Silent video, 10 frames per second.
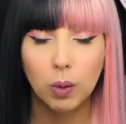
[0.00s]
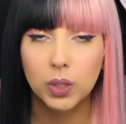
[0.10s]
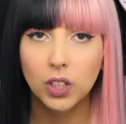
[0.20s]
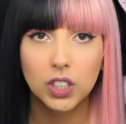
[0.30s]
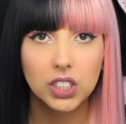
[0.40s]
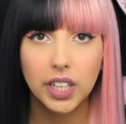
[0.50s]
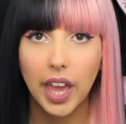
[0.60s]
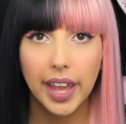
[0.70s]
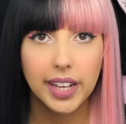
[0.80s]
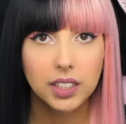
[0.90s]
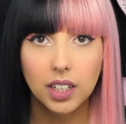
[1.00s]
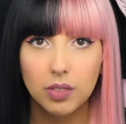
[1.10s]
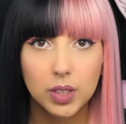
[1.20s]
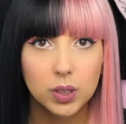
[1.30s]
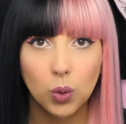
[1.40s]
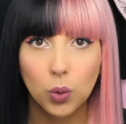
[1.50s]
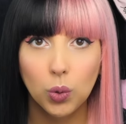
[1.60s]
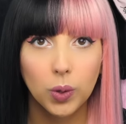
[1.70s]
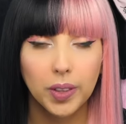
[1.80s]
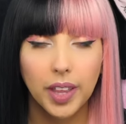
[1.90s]
I would honestly hate to live at
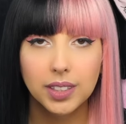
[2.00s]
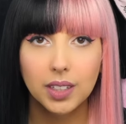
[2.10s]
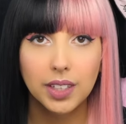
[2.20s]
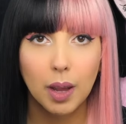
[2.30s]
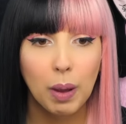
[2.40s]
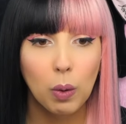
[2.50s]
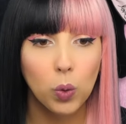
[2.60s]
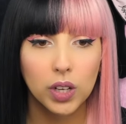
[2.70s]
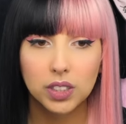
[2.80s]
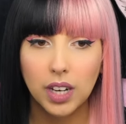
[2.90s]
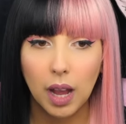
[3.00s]
school. That sounds like my worst